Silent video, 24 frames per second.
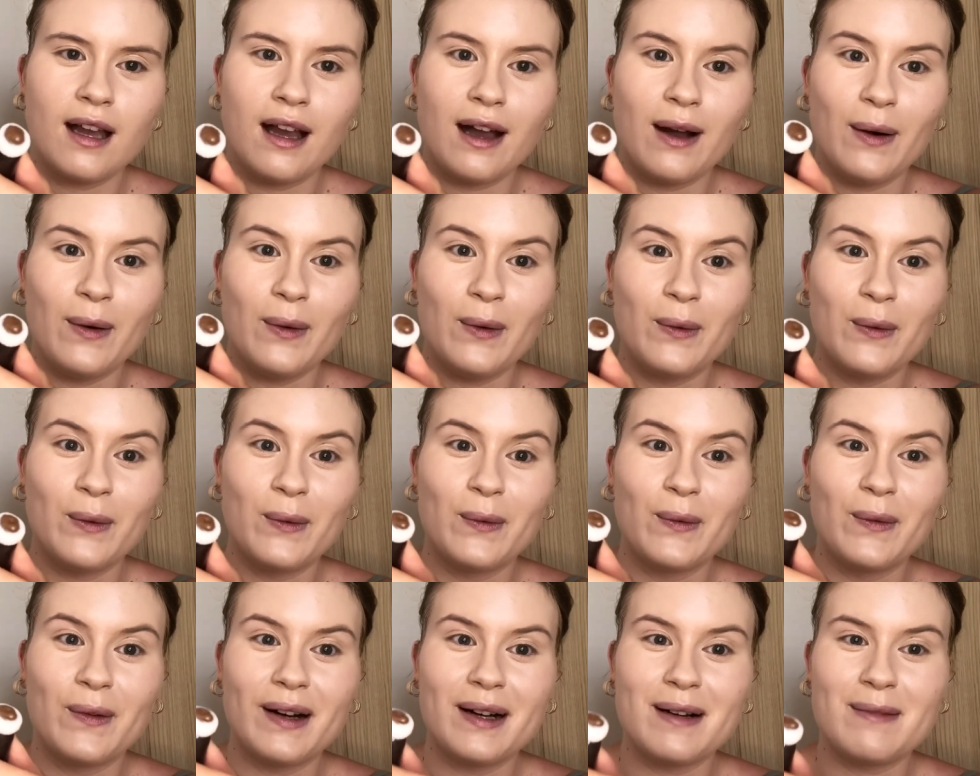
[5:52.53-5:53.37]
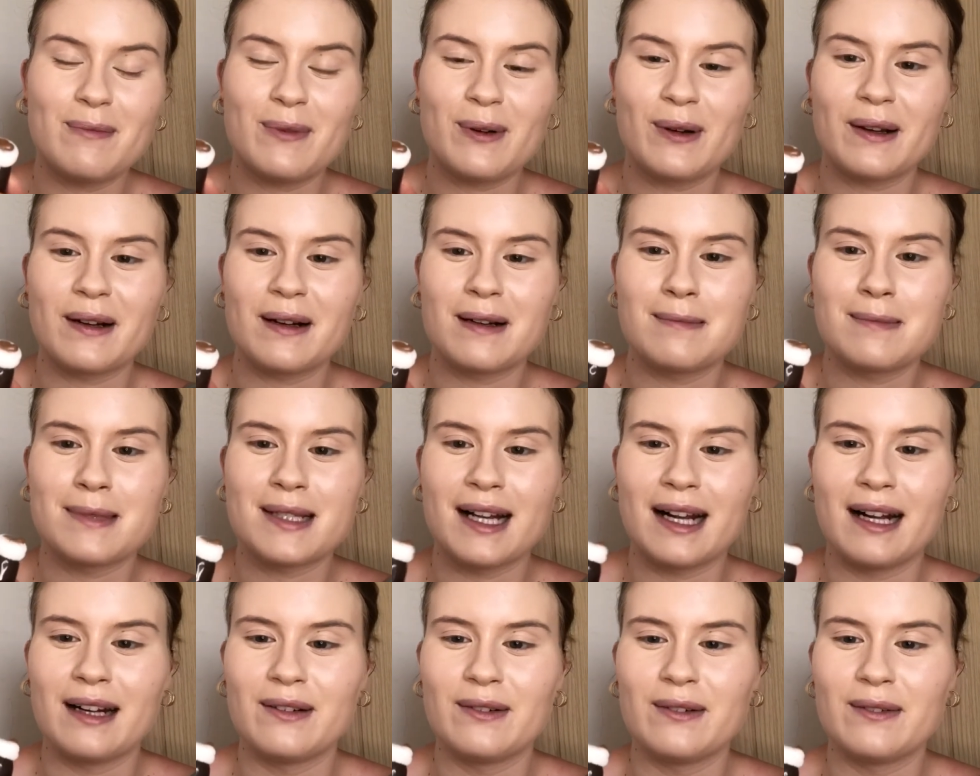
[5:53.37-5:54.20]
Oh, and product comes
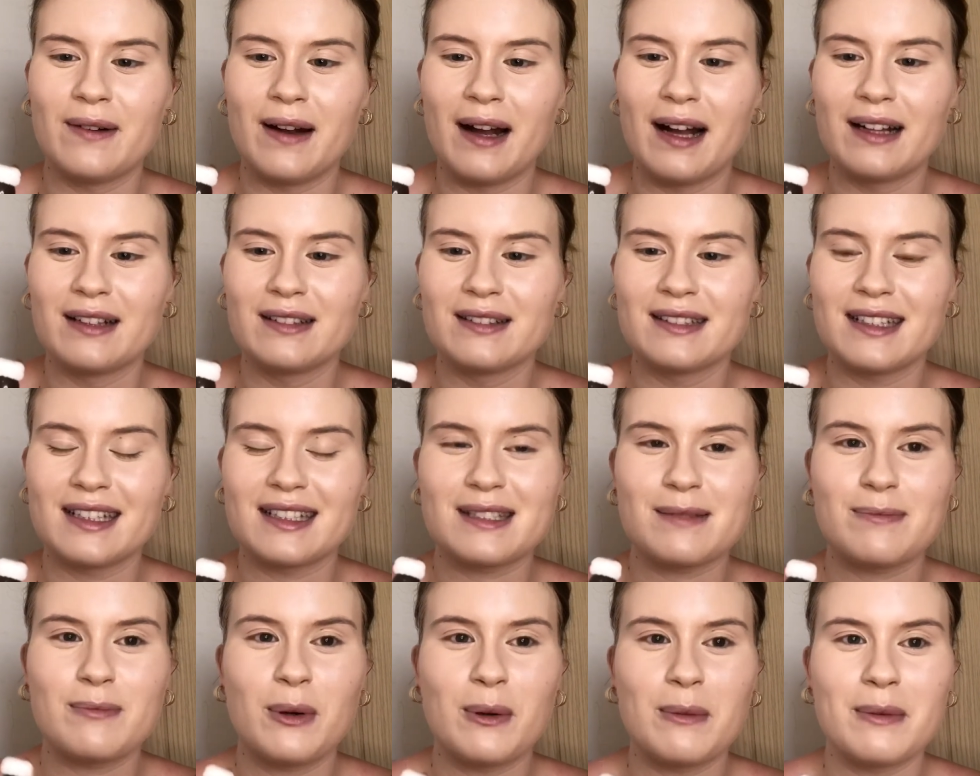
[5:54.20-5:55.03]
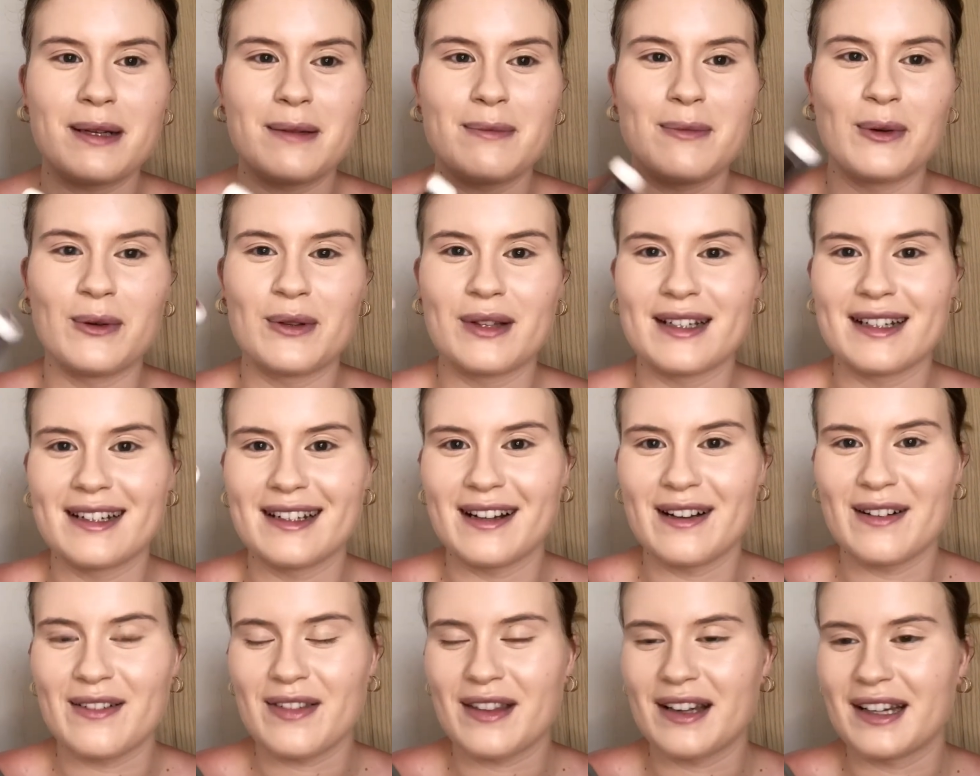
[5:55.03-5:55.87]
out. Wow, that's probably more than
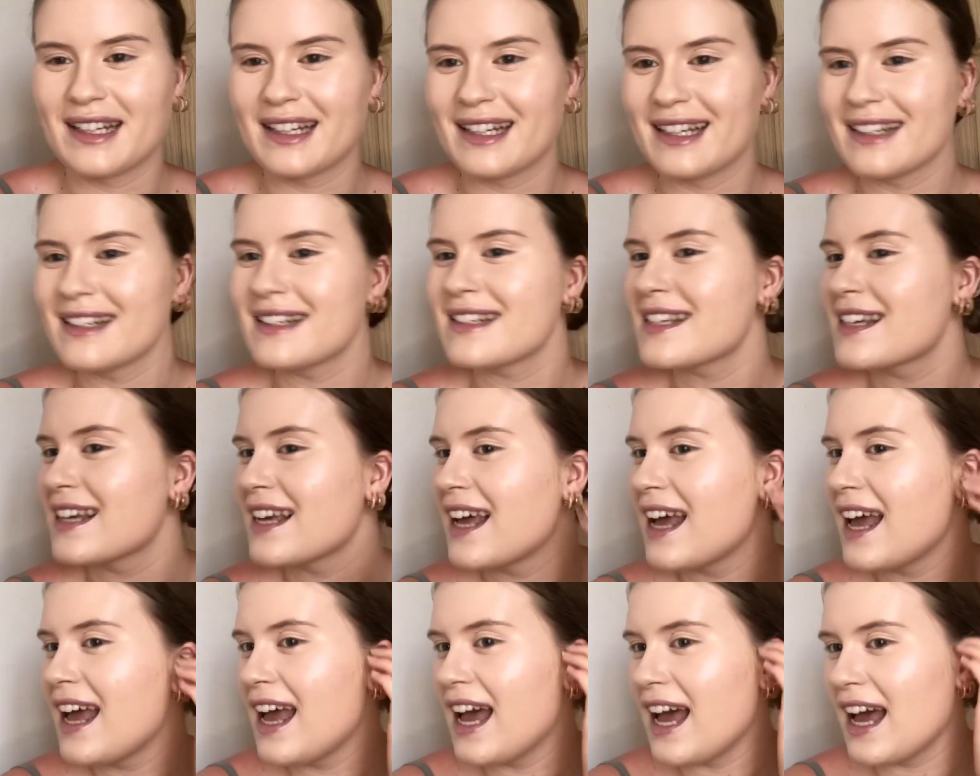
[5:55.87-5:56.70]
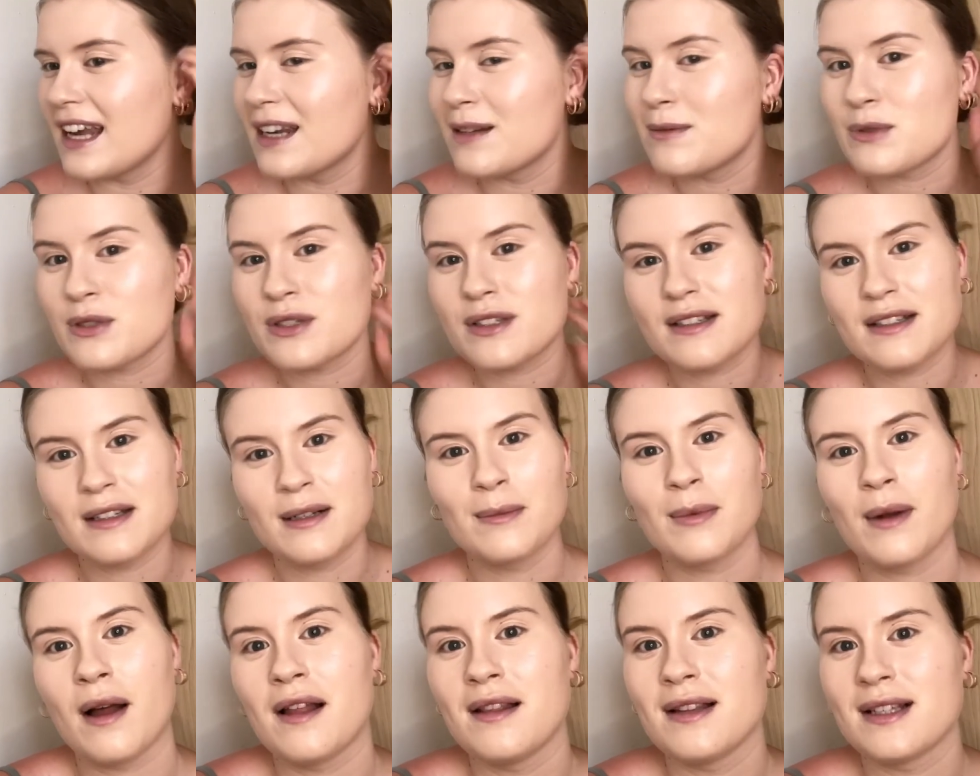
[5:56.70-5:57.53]
enough that I need. And I'm just going to
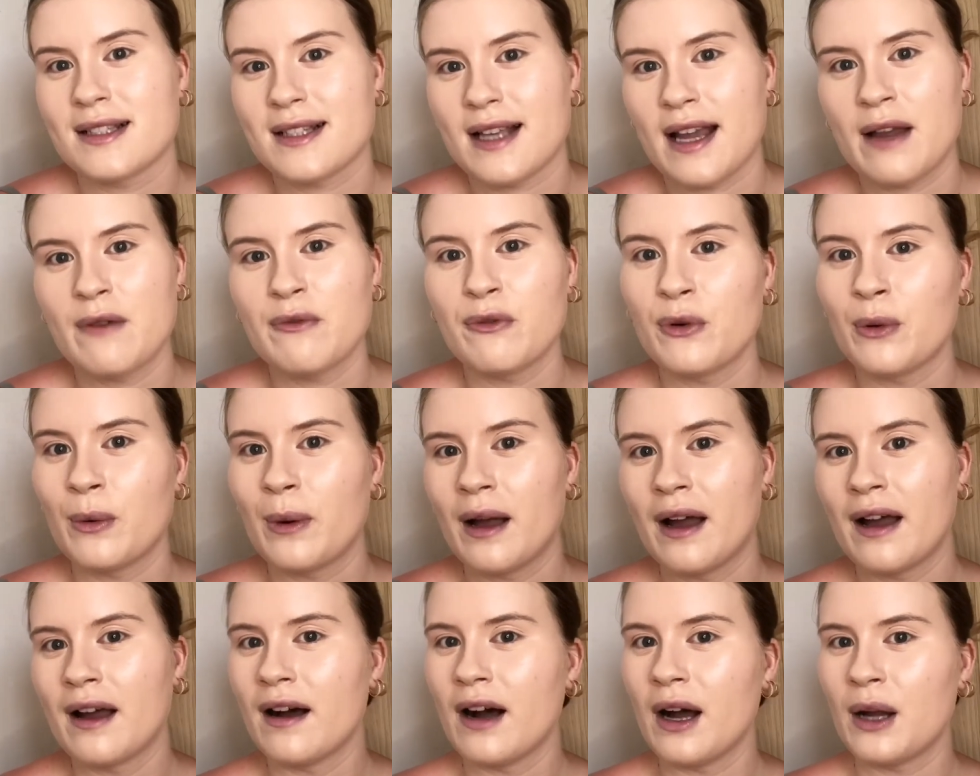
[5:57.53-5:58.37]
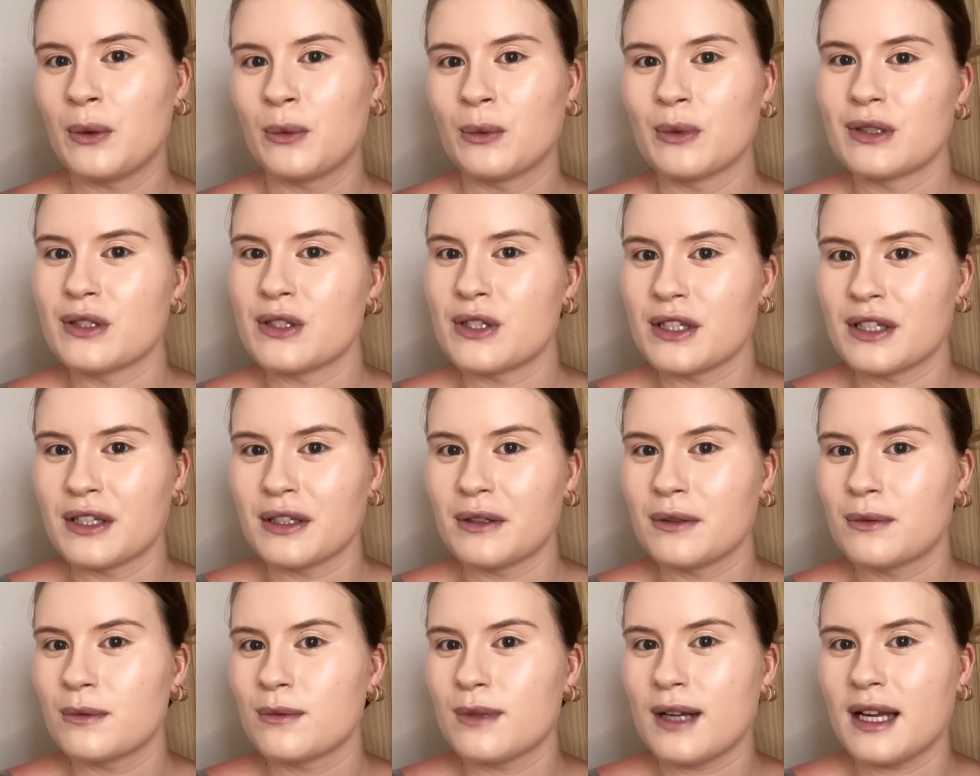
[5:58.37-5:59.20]
apply this everywhere I would do
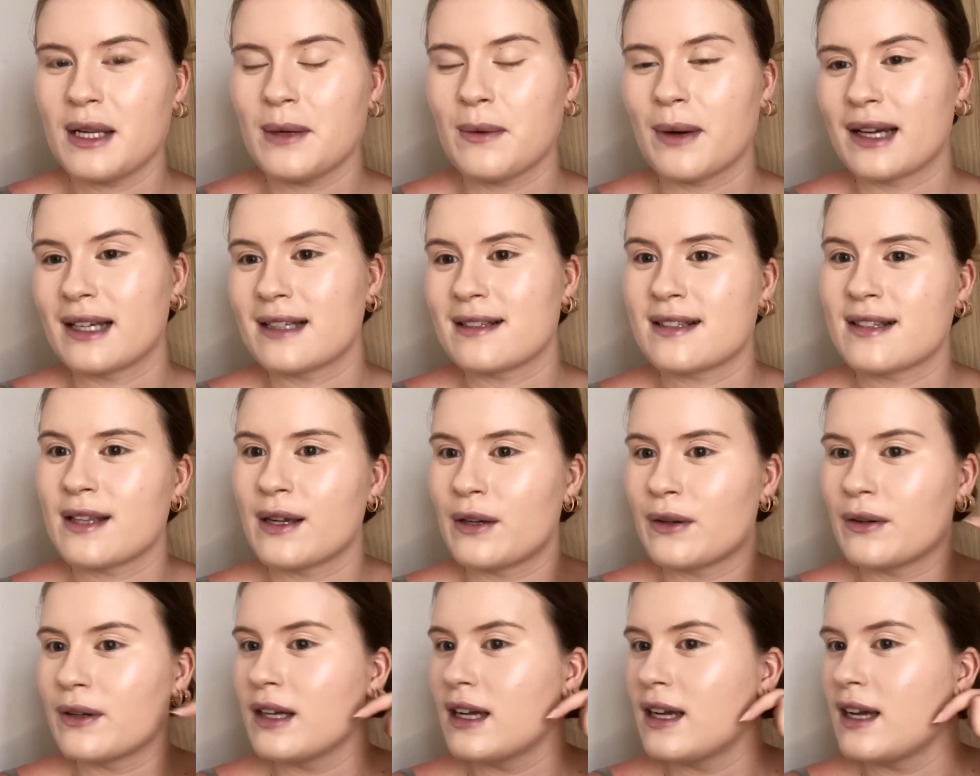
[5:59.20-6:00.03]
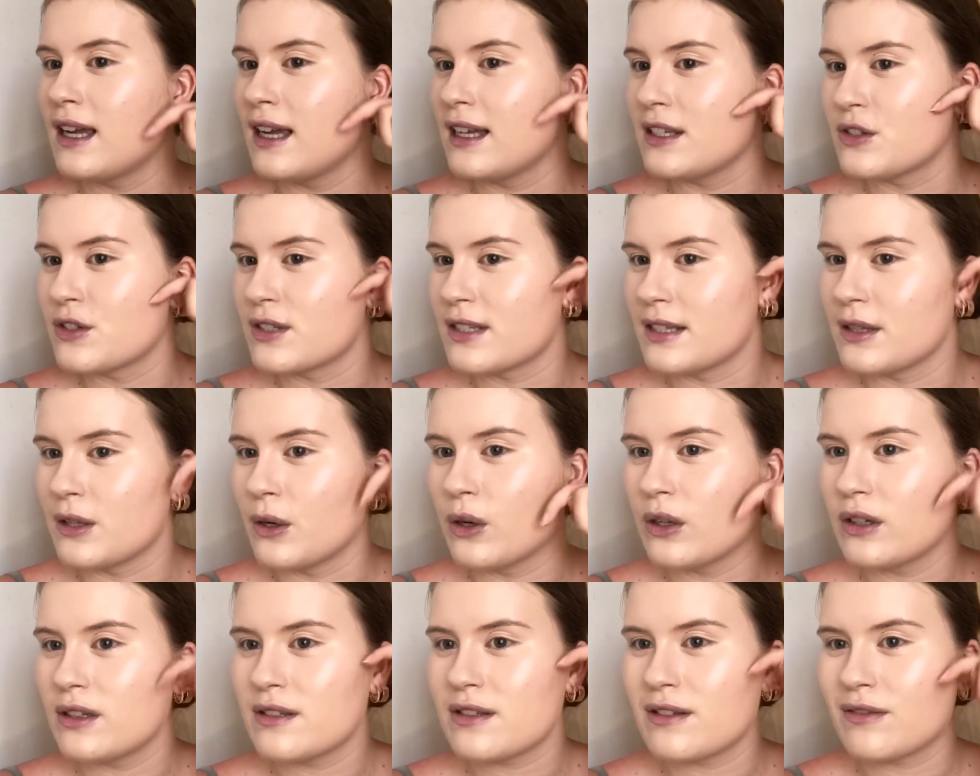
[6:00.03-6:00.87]
anyway, so just in the
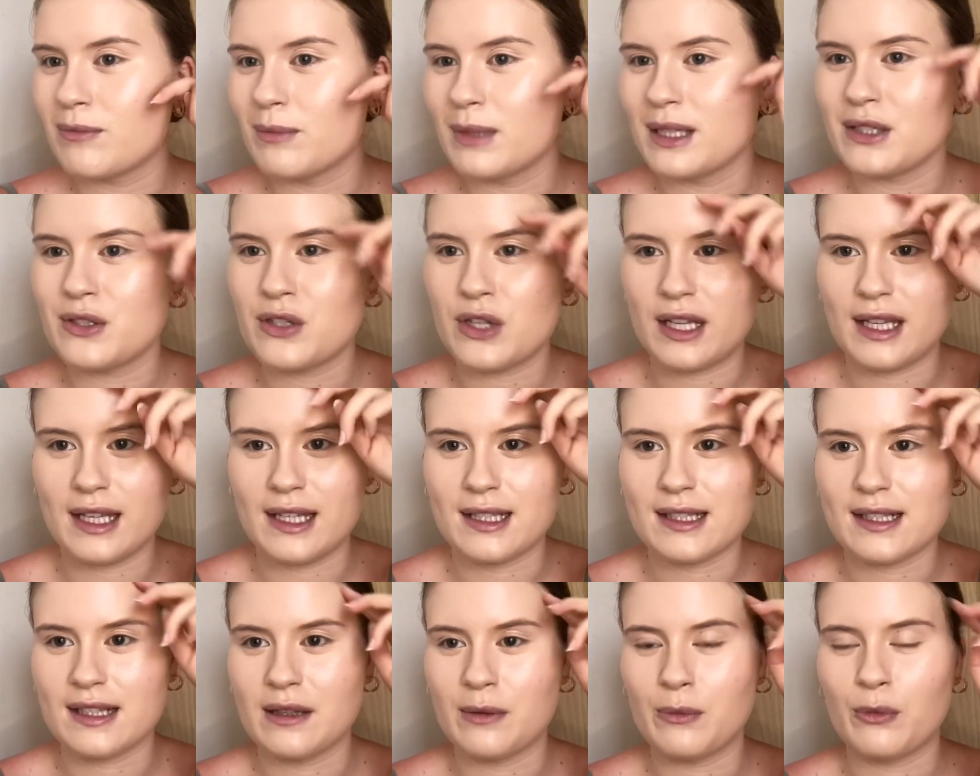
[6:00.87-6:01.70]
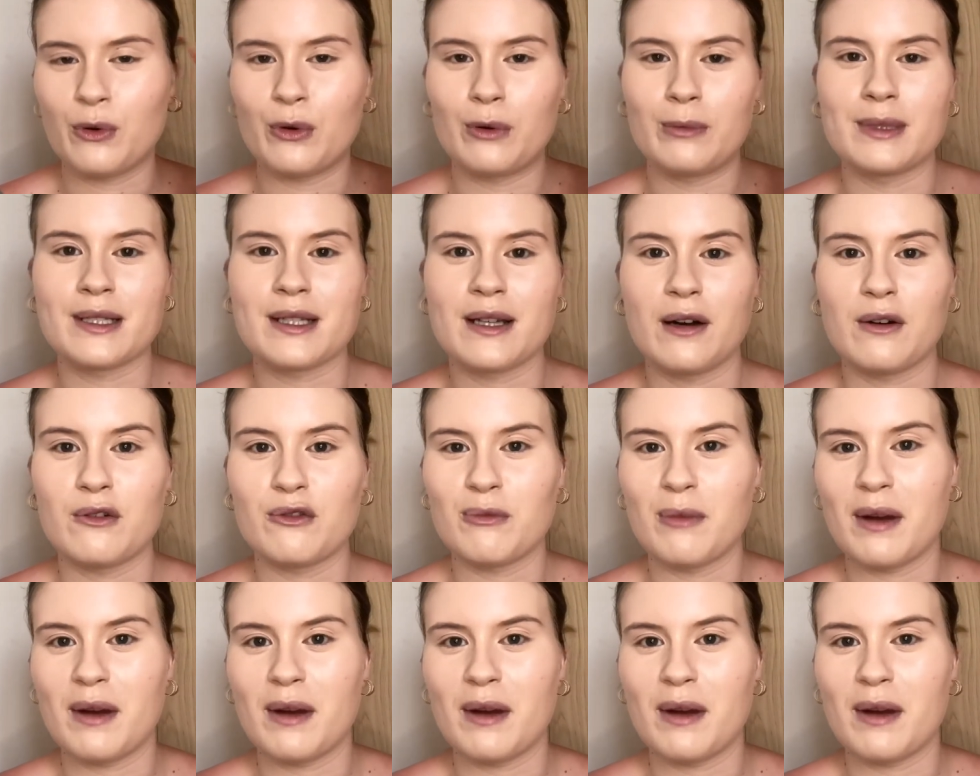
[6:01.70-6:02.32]
hollows of my cheeks and the perimeter of my